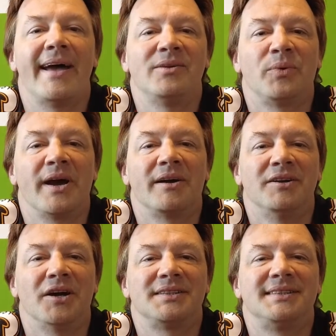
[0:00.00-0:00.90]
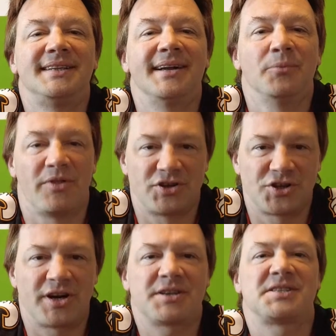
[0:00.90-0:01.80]
And we are not done with the
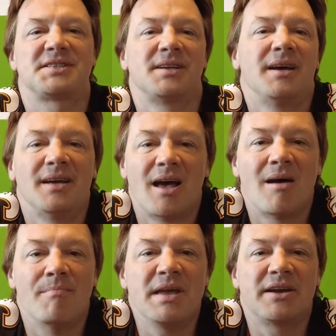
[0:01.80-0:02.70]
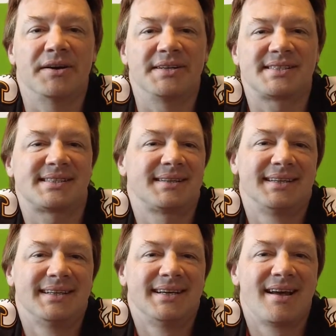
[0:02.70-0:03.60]
Sharks, because
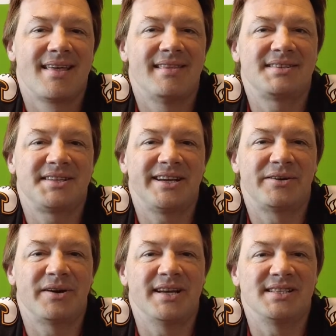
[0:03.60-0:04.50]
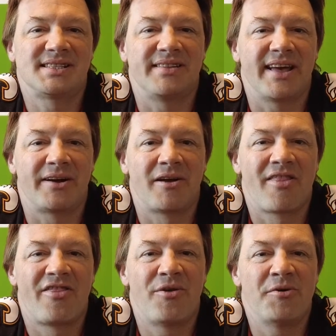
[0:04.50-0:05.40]
this year is their
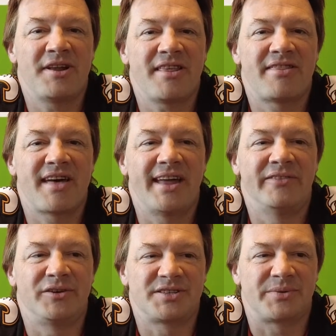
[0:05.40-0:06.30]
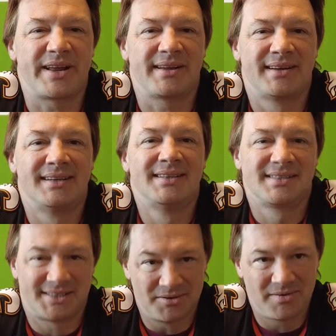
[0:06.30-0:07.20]
30th anniversary.
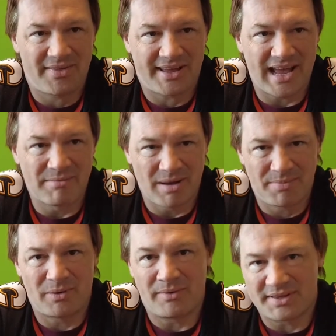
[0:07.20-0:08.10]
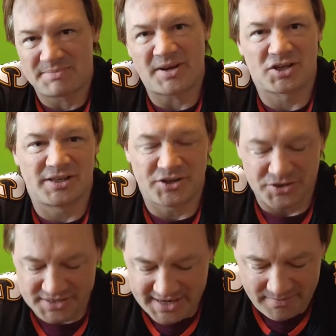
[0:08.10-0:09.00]
So they came up with a specialty
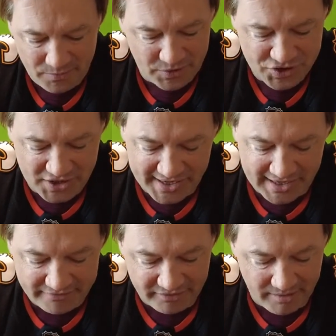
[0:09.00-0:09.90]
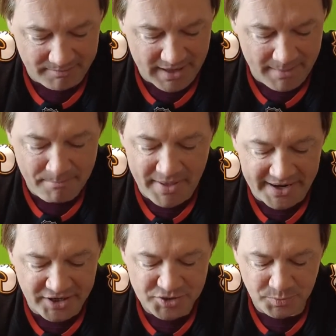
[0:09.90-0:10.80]
jersey, which I got from
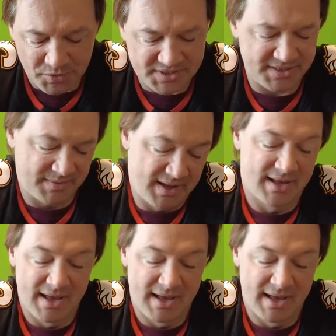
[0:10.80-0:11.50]
Benage Sports.